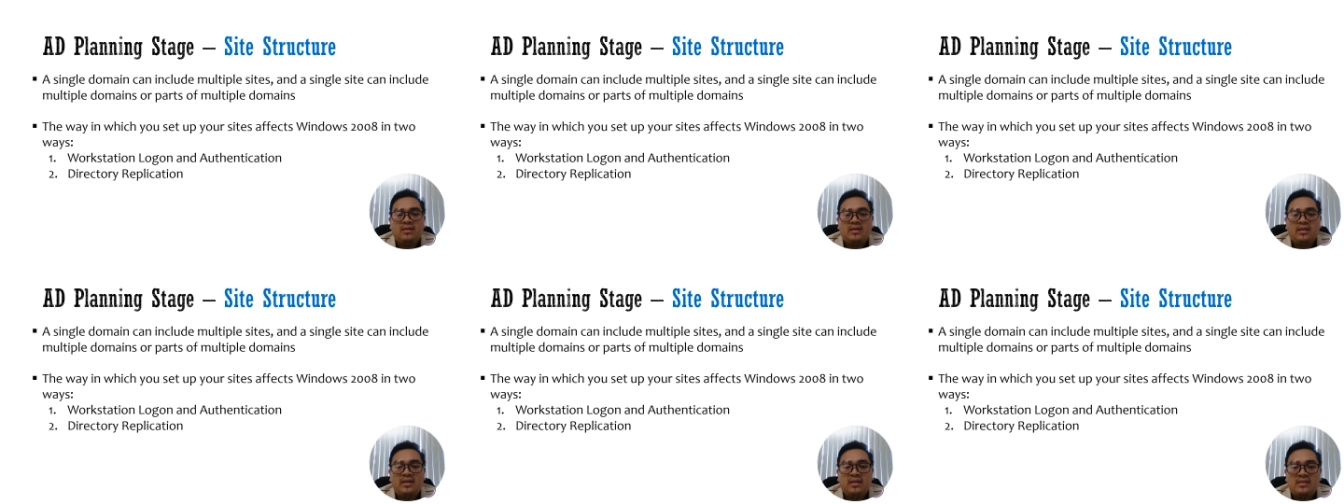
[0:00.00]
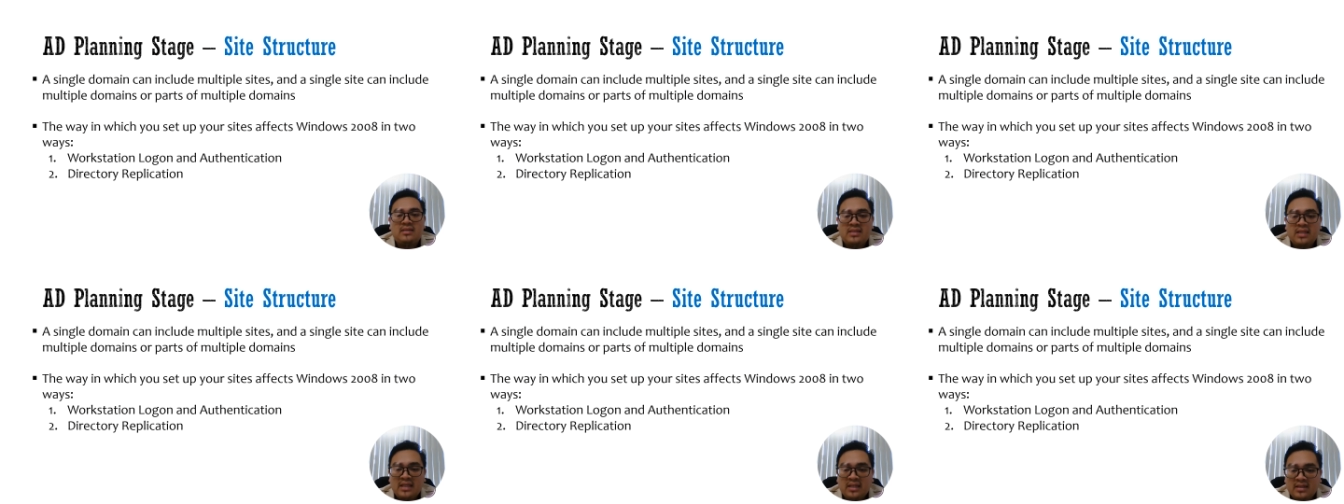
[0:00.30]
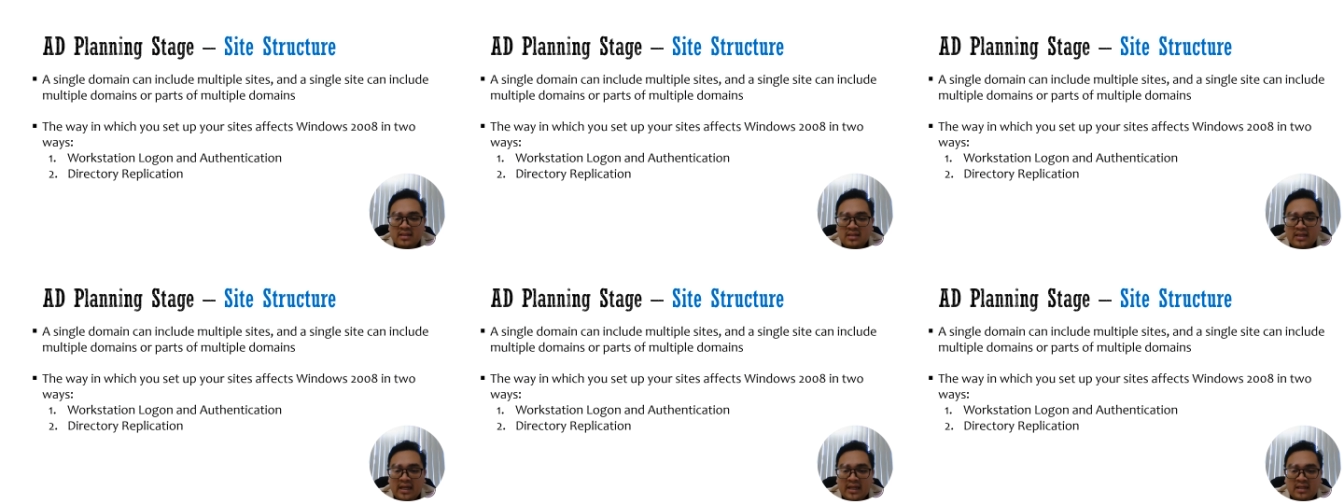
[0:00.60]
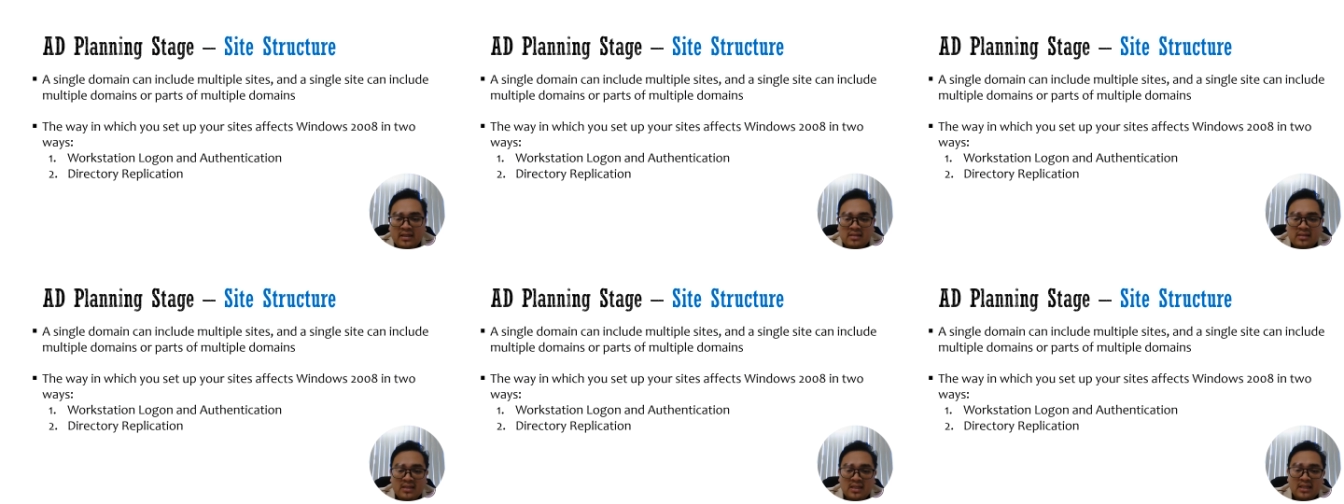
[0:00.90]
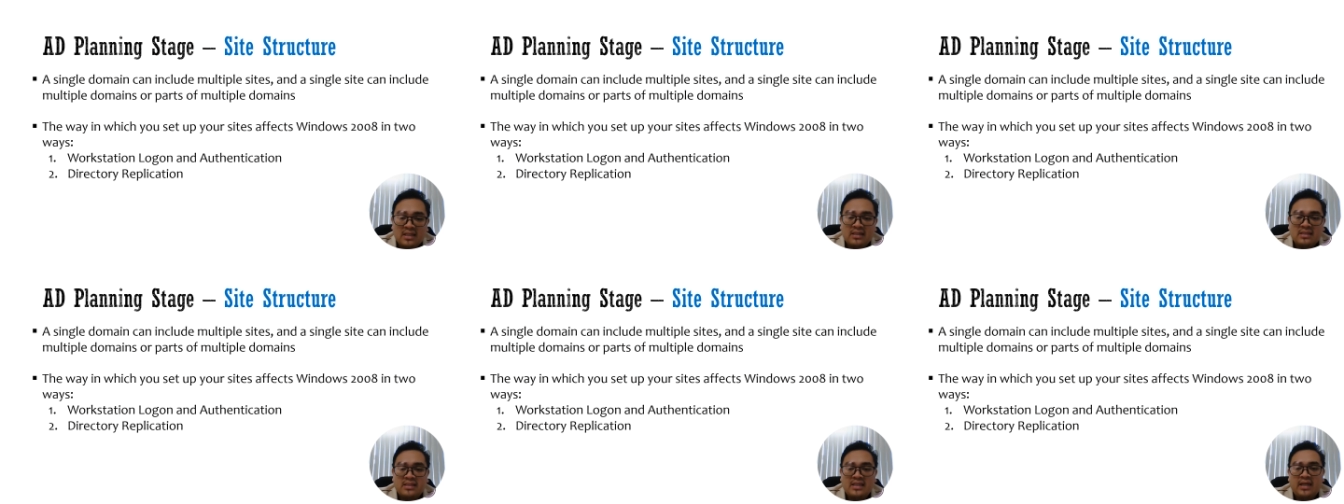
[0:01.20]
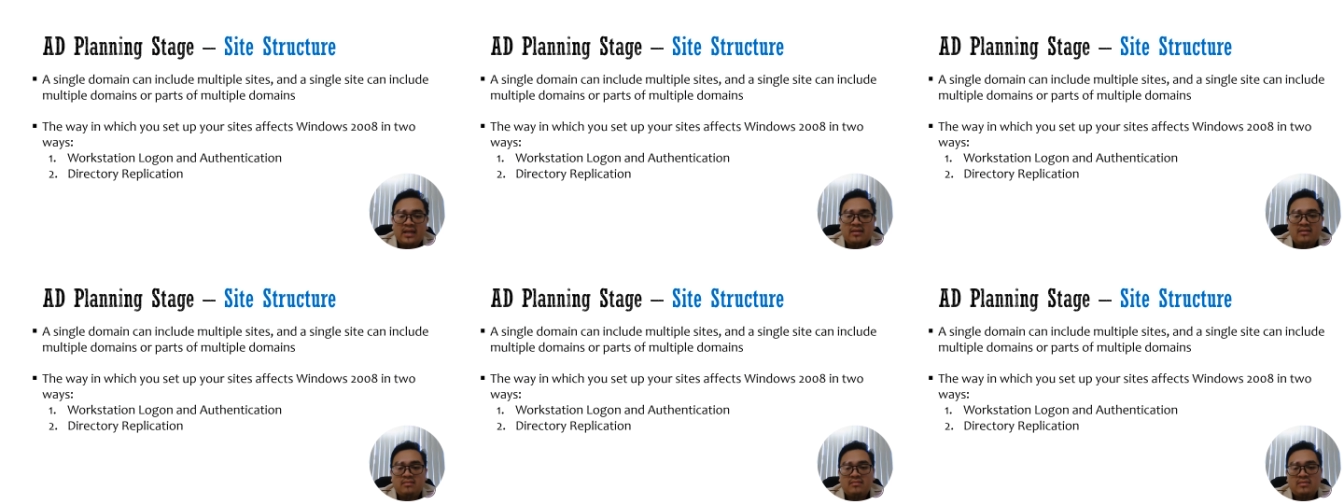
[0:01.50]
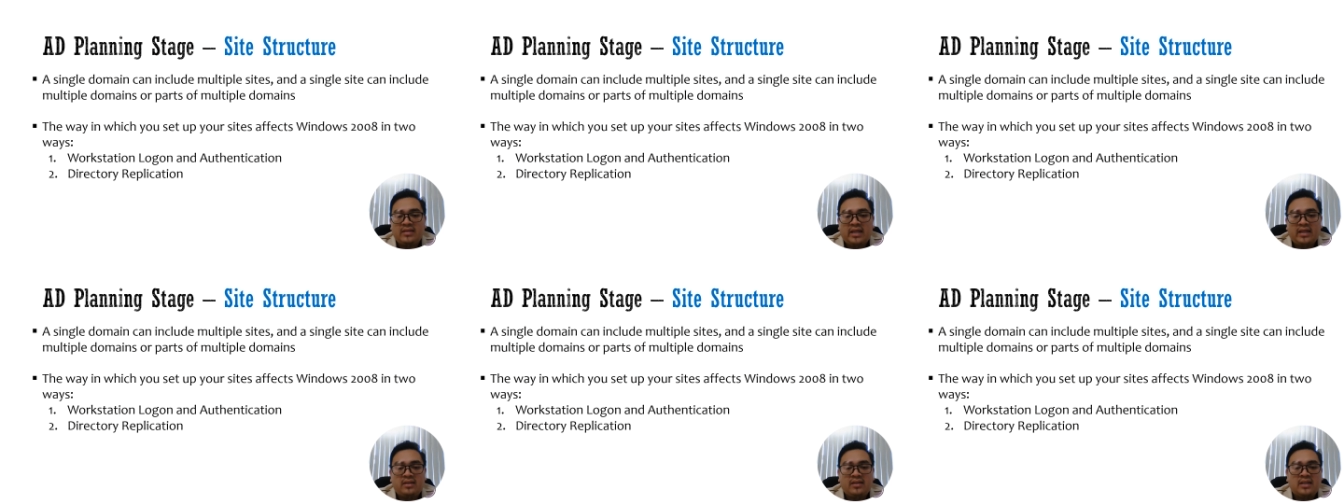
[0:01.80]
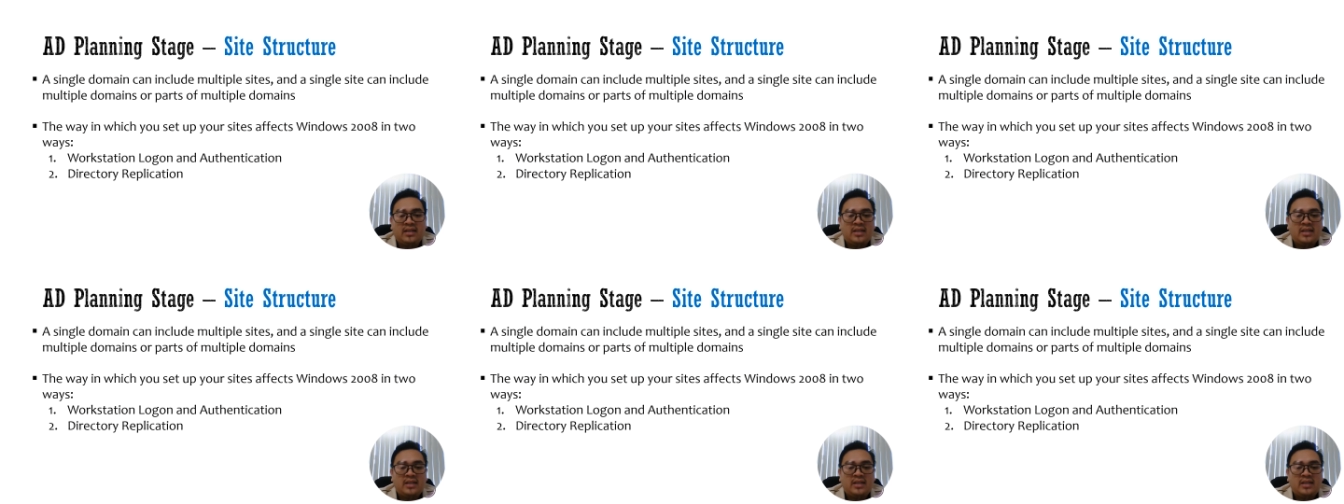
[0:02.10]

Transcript: A single site that can